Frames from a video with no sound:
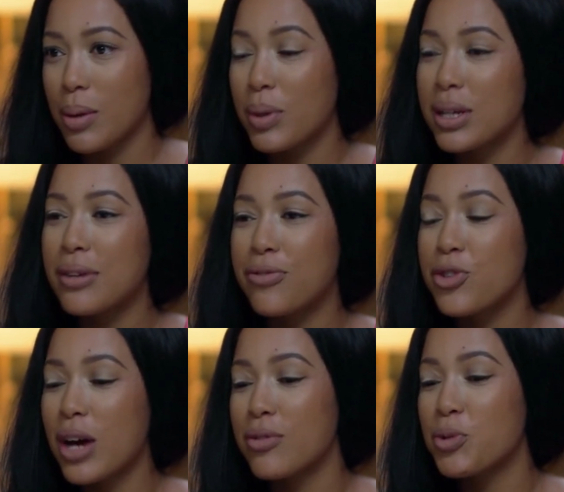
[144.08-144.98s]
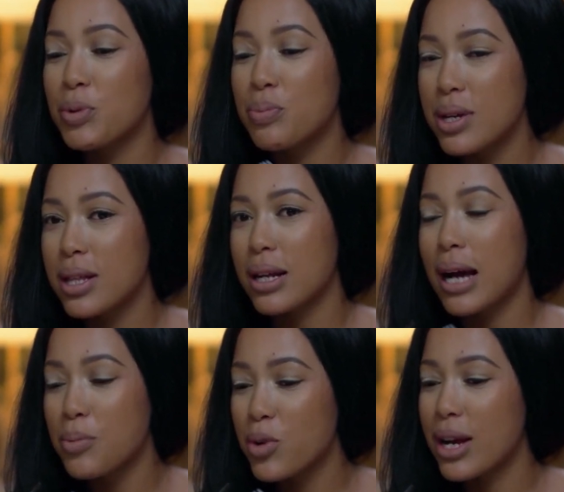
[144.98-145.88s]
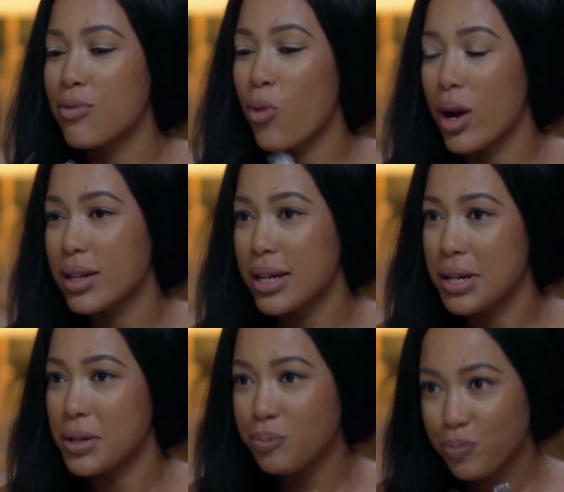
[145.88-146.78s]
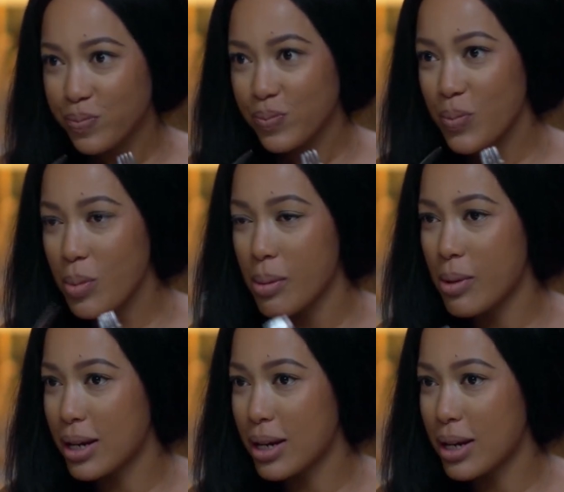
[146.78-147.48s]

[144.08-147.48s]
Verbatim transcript: But if you have it with me, then I'm gonna have one kid yeah.